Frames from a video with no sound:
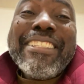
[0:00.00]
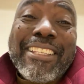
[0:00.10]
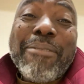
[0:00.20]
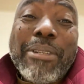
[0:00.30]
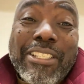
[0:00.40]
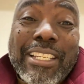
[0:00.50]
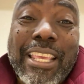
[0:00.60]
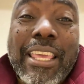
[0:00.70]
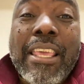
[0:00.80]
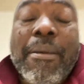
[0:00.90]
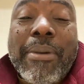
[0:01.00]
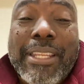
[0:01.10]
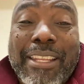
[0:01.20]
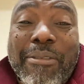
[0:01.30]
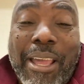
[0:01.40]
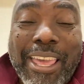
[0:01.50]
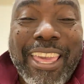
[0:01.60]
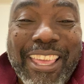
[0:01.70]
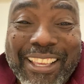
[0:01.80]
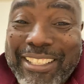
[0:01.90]
but she did. But
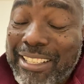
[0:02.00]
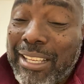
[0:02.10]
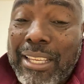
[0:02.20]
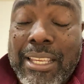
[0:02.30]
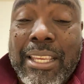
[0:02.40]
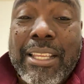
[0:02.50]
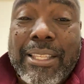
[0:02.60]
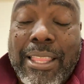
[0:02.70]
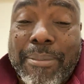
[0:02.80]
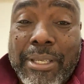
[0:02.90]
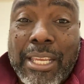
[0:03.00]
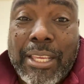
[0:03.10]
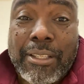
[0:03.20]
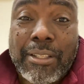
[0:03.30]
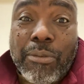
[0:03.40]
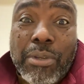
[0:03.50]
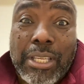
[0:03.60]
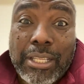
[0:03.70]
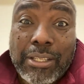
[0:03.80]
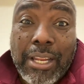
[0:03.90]
anyway, let me tell you. So we
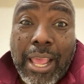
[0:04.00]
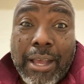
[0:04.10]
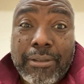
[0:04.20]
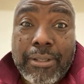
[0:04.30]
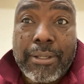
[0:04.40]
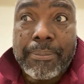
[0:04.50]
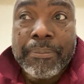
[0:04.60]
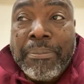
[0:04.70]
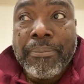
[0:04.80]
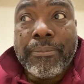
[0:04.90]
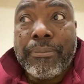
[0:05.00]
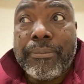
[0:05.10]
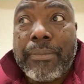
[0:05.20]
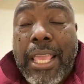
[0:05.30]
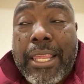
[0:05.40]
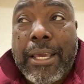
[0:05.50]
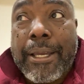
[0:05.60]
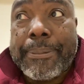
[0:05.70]
get to the house, and